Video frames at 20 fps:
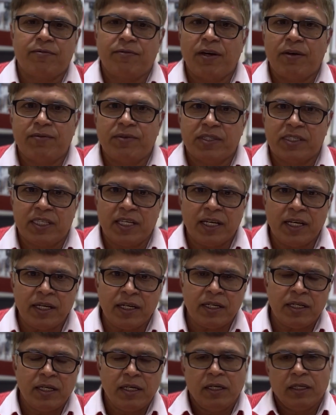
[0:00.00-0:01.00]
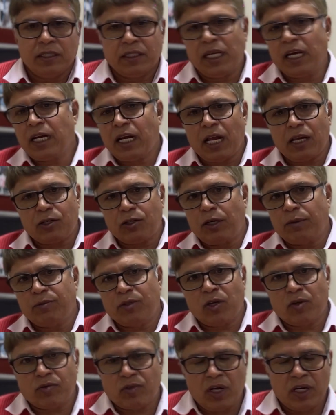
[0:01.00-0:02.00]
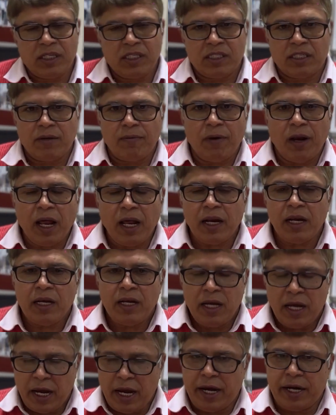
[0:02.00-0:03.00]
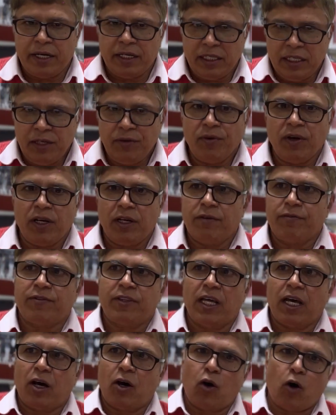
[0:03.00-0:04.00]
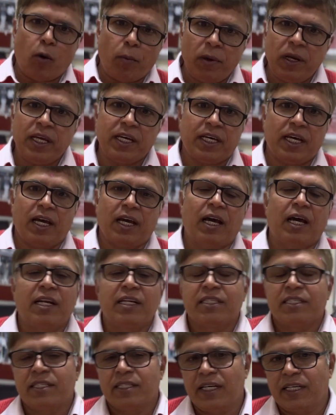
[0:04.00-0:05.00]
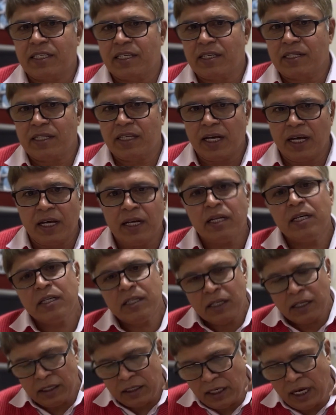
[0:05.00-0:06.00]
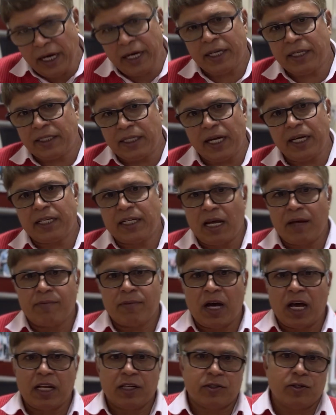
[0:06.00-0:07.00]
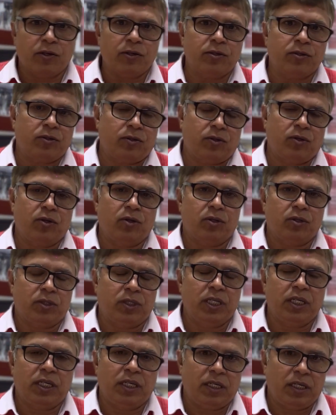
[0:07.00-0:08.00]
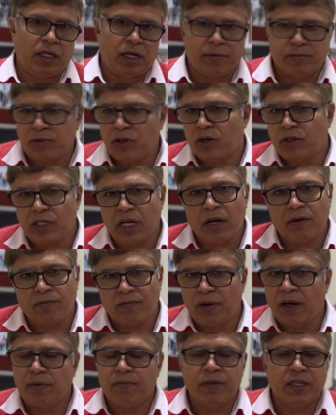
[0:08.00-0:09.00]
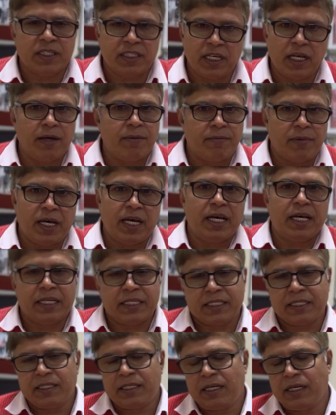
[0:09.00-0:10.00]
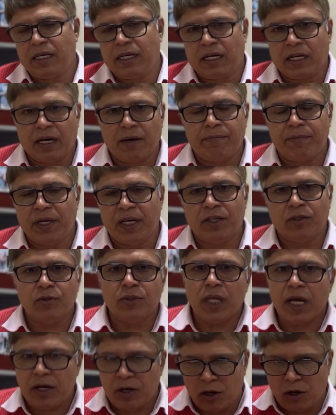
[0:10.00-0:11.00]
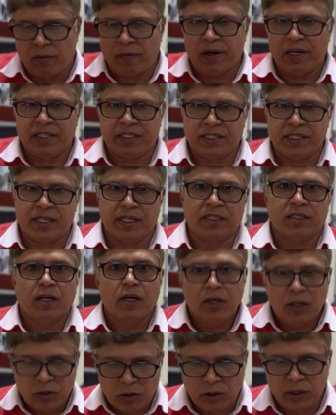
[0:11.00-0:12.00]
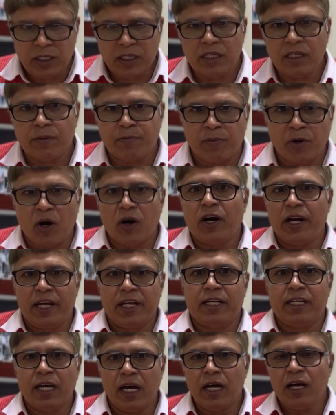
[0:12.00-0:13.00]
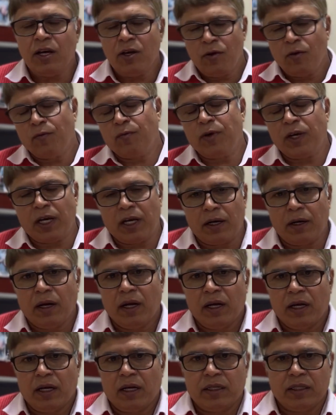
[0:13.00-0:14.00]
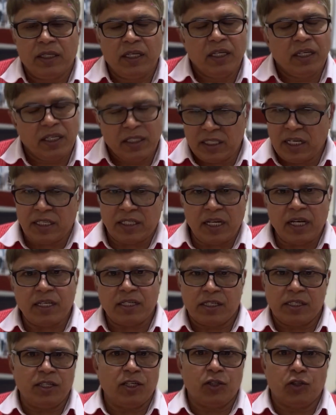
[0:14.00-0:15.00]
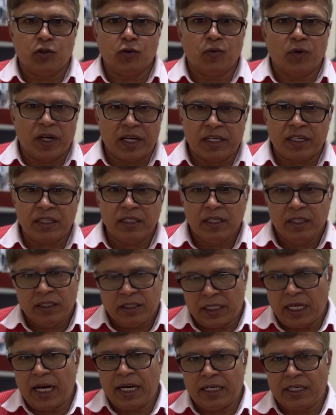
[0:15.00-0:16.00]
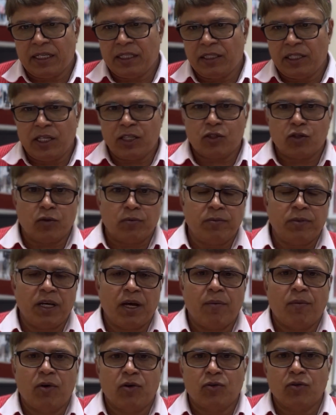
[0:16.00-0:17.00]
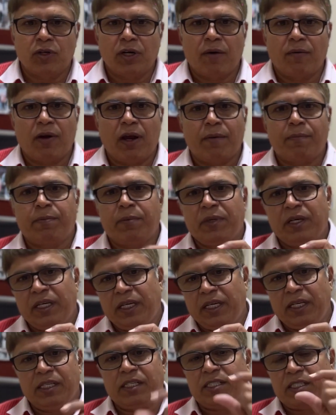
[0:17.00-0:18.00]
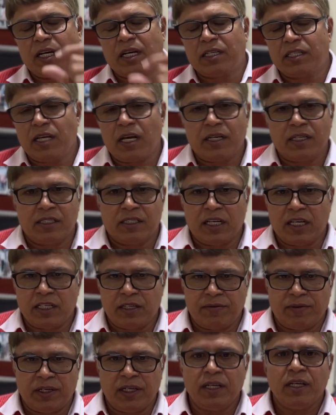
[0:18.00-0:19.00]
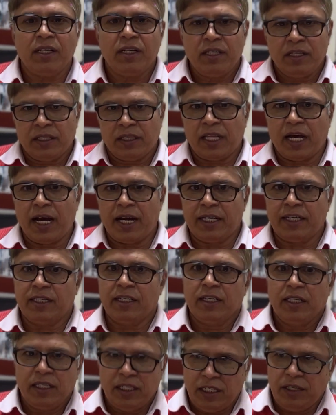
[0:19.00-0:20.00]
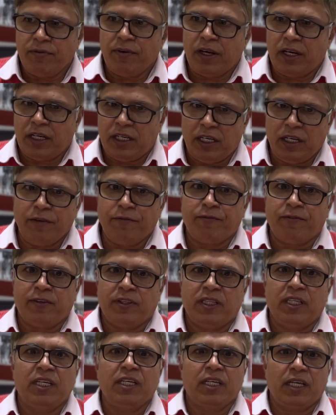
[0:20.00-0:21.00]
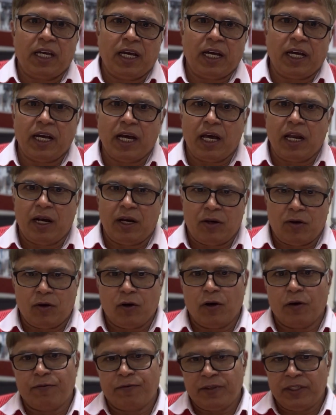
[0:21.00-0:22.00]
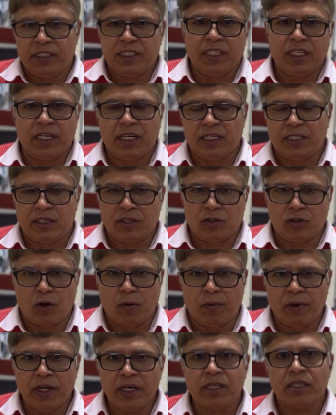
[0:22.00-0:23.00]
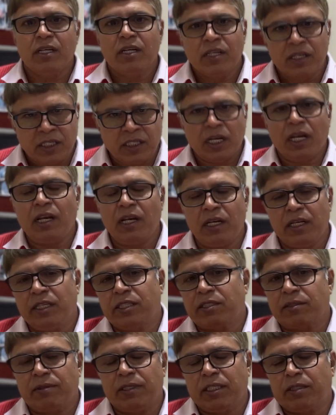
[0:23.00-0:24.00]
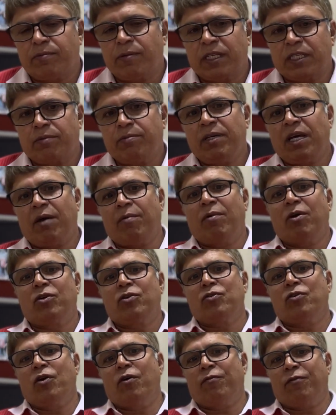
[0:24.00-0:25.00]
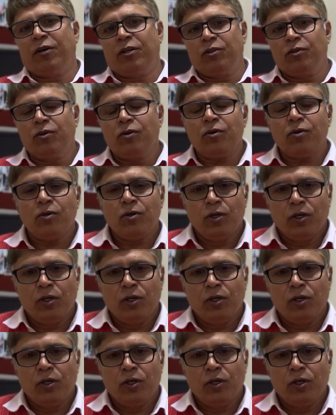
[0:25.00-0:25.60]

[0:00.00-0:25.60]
wave is there, then also absorption is similar, and even if the oblique angle incidence is there, at that time also the absorption will be same as compared to the normal incidence. So this is broad area where the researchers need to work, that they should be able to develop a structure in such a way that even if the angle of incidence is oblique, still it must be able to offer you